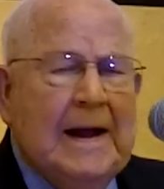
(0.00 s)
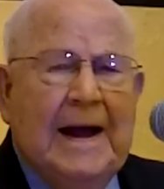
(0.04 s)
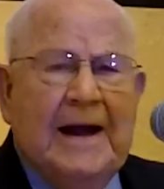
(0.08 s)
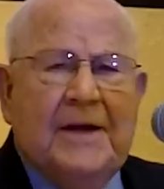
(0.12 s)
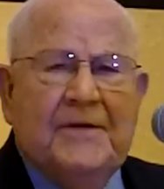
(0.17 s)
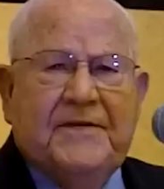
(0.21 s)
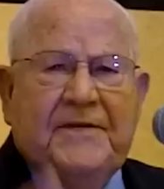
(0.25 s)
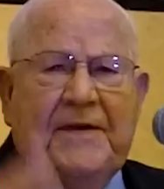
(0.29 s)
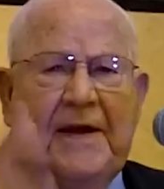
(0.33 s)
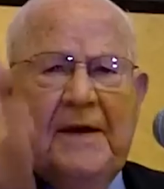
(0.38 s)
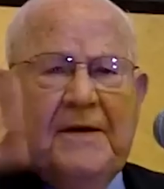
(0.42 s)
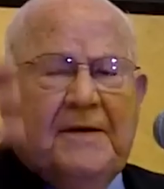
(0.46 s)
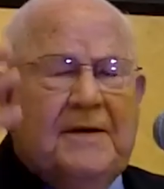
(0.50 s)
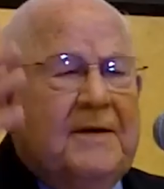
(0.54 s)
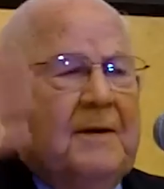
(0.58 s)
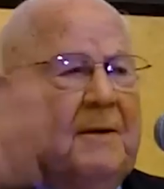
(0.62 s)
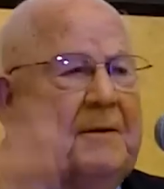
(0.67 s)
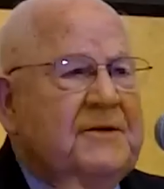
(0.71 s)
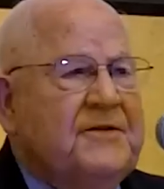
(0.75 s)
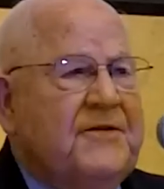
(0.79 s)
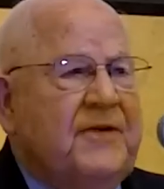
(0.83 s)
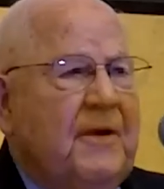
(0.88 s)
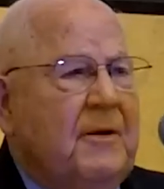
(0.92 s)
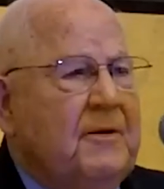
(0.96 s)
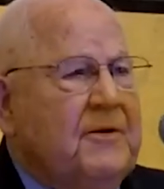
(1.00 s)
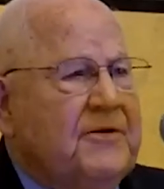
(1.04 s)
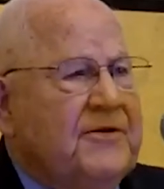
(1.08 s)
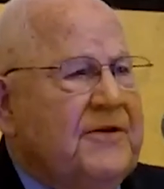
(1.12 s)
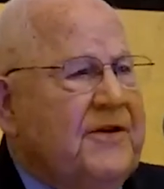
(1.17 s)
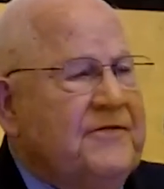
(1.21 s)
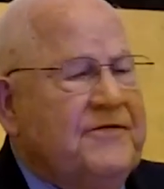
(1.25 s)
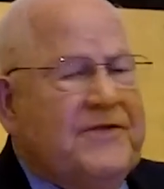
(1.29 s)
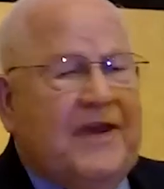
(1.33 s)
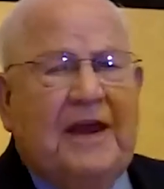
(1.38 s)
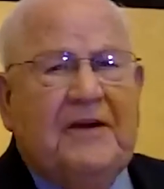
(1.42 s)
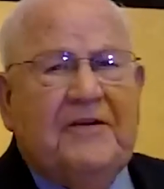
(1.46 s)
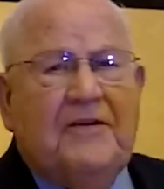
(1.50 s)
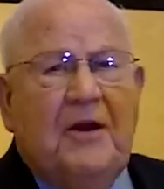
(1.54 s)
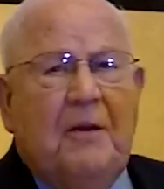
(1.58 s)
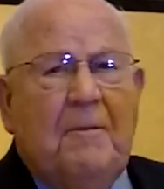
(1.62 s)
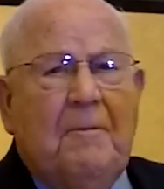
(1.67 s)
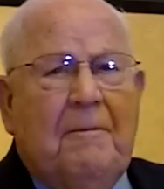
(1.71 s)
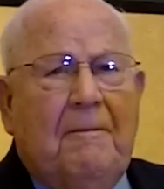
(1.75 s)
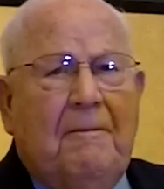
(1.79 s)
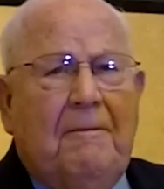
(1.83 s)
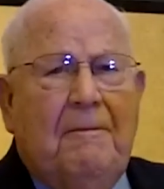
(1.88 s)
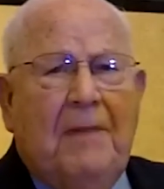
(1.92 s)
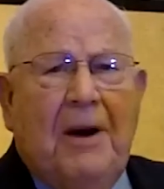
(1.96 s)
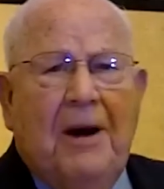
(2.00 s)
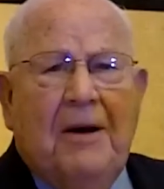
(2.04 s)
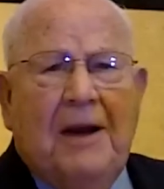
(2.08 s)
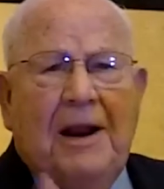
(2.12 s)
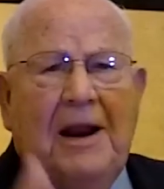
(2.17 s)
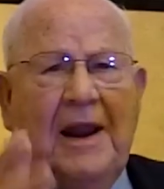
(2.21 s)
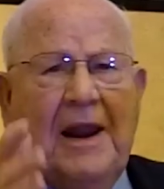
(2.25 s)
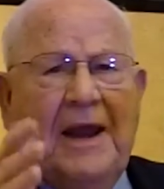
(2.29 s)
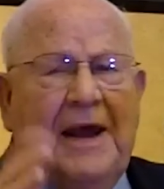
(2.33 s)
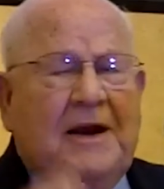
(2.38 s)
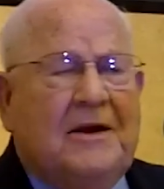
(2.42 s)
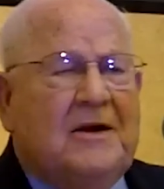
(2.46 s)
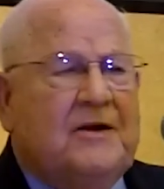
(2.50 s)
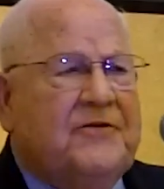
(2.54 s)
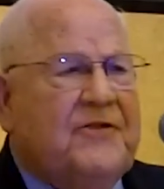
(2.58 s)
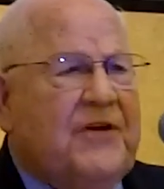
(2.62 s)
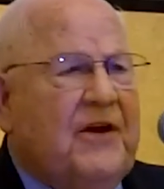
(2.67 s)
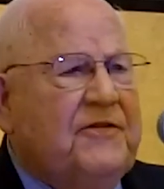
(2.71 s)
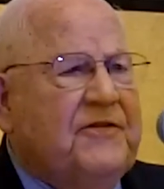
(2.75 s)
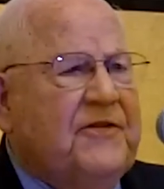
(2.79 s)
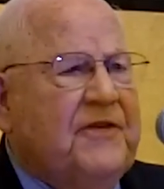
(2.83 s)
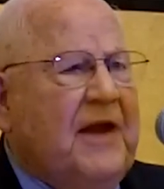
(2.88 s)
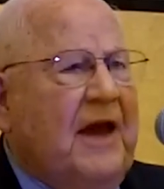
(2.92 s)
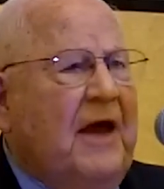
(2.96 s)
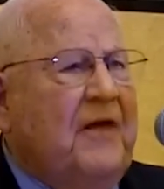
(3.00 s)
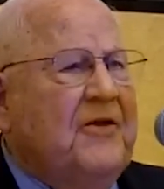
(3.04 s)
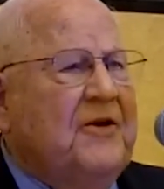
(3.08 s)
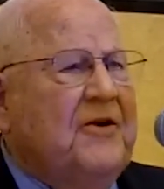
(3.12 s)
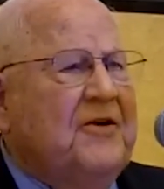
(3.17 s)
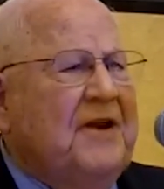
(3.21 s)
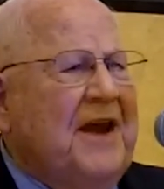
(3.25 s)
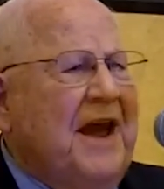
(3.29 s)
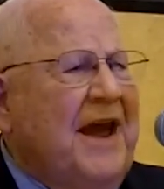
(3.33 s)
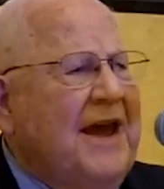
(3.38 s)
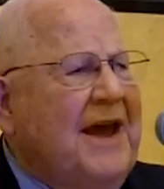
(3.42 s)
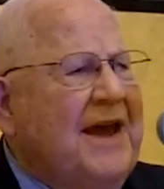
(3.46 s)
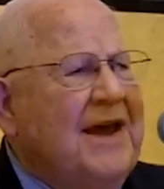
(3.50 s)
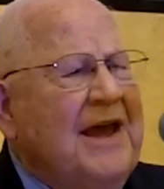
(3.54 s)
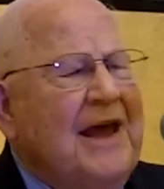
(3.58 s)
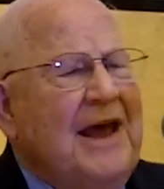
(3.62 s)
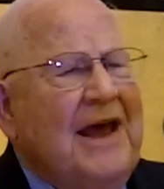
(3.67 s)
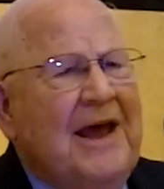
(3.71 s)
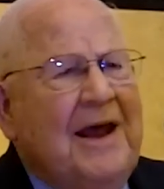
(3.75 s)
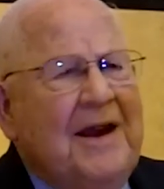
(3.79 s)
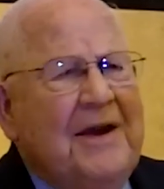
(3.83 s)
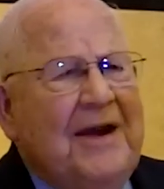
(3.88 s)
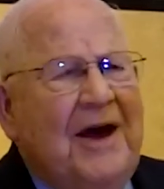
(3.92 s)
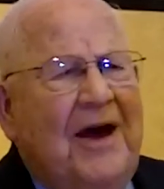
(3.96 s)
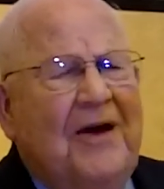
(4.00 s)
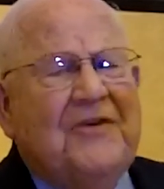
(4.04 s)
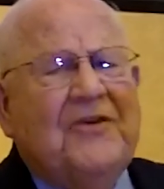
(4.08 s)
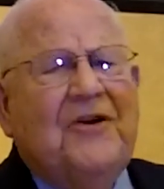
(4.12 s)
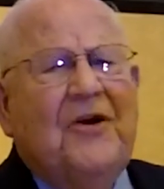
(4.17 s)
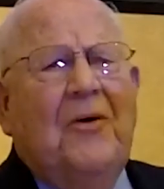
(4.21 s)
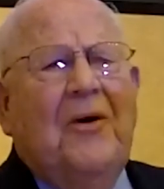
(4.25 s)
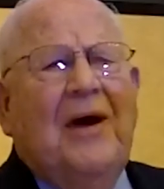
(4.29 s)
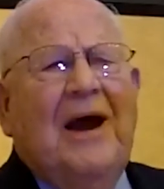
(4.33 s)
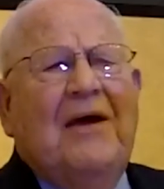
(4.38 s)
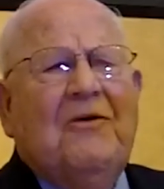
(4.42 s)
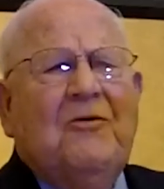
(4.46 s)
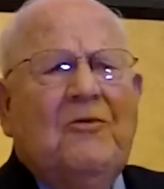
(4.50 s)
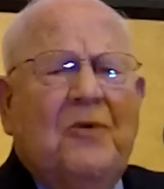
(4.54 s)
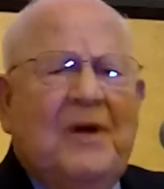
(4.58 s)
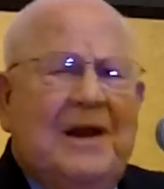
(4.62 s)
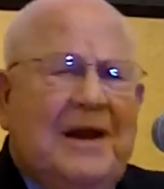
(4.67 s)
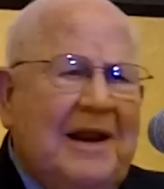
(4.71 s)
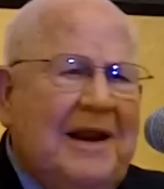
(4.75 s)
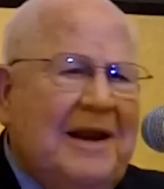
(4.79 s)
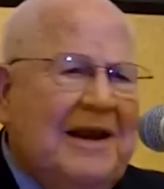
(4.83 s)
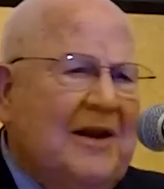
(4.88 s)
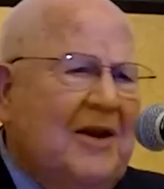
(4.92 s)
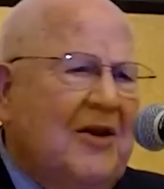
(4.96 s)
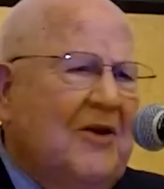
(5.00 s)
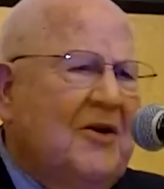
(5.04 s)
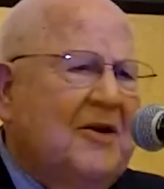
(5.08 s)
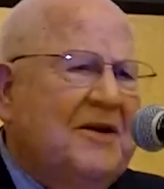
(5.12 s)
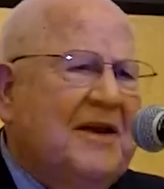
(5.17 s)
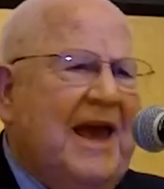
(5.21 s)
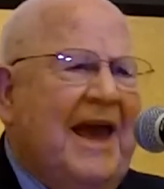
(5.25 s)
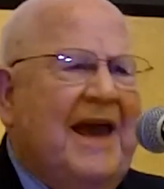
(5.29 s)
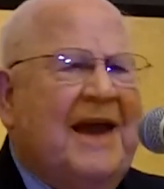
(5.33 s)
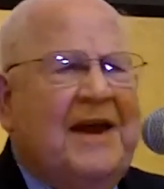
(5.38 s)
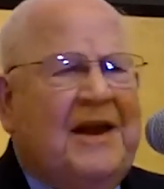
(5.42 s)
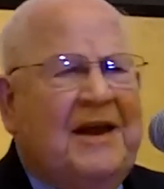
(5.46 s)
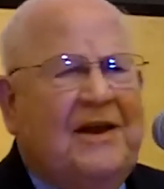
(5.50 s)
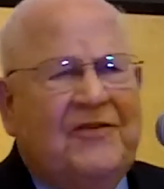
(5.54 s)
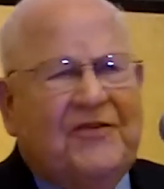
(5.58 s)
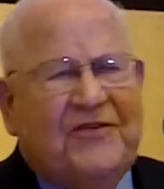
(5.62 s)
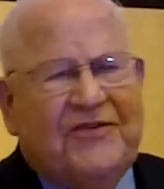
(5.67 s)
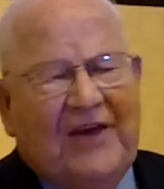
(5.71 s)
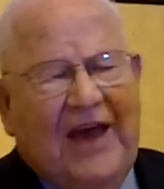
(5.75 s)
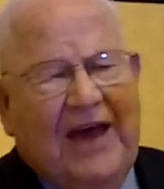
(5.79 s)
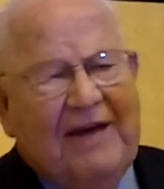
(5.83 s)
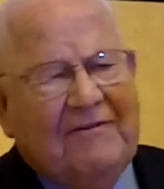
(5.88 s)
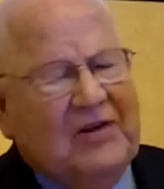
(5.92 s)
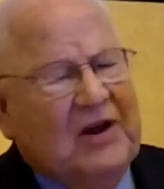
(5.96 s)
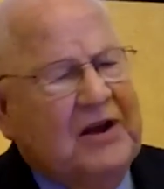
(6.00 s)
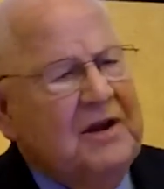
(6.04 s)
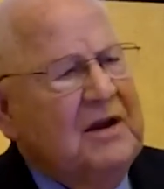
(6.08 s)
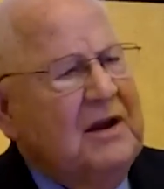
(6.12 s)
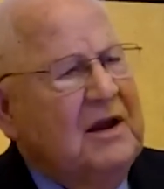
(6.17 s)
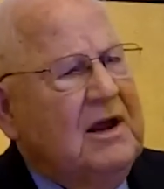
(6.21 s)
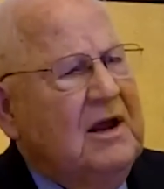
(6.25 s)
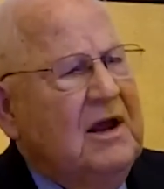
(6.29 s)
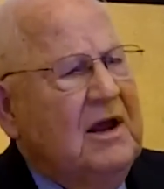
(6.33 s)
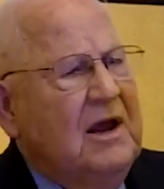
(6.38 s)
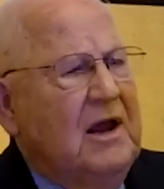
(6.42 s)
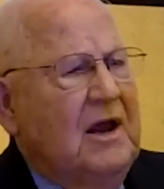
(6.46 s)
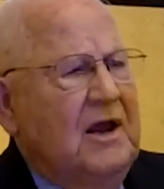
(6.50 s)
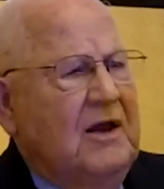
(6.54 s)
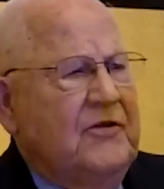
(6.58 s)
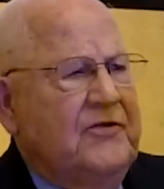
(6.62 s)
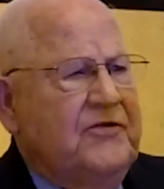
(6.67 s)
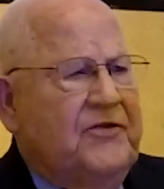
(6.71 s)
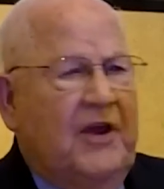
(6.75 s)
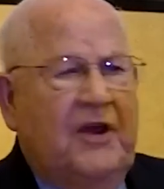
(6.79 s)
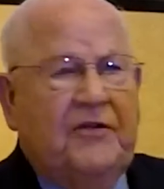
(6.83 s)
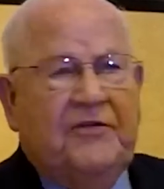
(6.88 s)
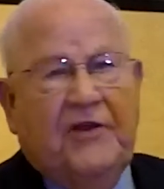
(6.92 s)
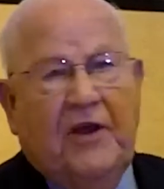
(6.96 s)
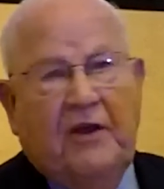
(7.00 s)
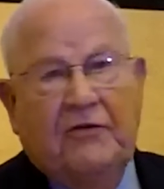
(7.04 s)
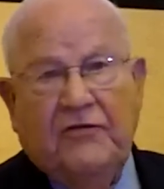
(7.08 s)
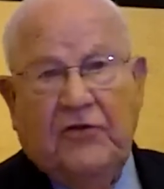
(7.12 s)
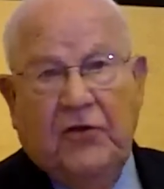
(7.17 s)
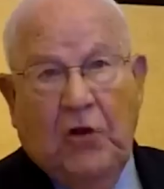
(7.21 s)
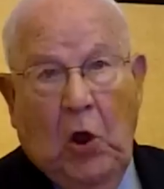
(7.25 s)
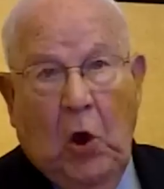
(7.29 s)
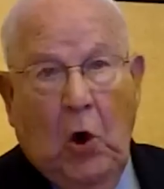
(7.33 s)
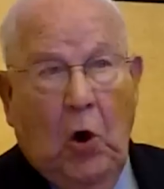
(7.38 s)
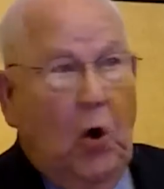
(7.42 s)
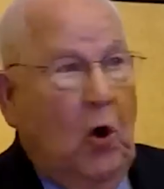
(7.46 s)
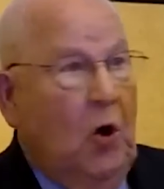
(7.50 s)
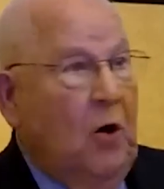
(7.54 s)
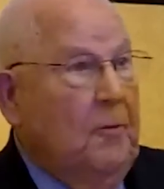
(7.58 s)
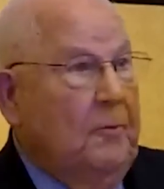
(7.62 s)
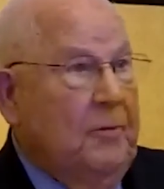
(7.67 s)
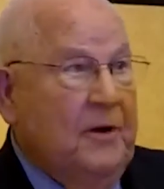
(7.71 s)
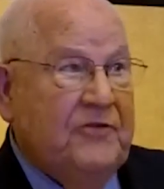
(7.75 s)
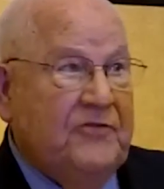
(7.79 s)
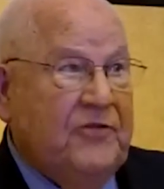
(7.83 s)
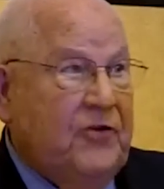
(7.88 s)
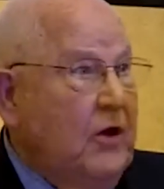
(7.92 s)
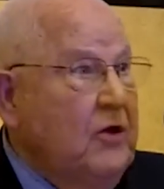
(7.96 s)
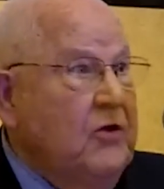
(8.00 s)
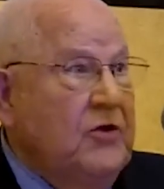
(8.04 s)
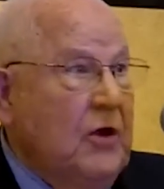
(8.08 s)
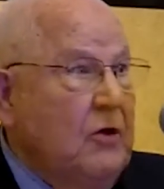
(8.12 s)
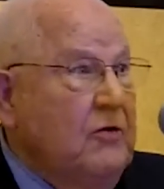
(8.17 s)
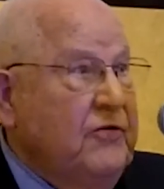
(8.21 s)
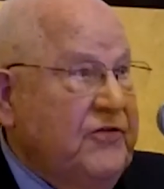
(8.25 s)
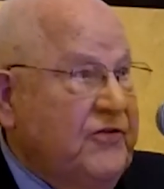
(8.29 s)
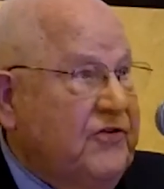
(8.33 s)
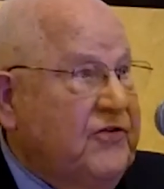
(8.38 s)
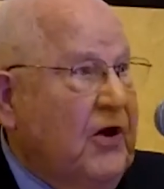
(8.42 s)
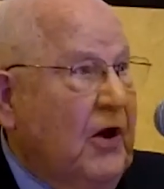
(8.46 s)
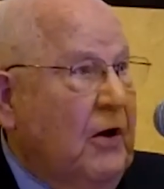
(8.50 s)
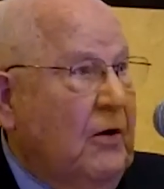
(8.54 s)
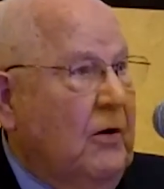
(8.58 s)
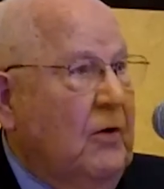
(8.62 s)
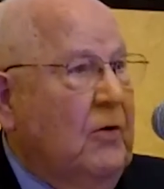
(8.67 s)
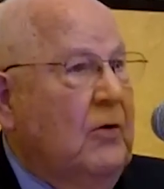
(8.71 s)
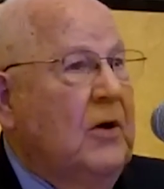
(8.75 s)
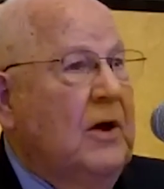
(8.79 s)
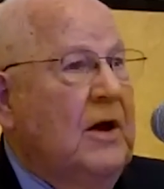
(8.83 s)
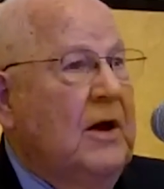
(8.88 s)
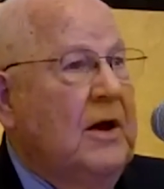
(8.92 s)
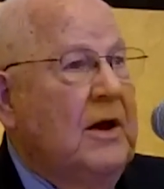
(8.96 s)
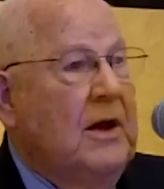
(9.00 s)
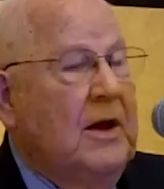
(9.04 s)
I said to Mary Elena just the other day, now do I really look 87? She says, no, but you used to. So,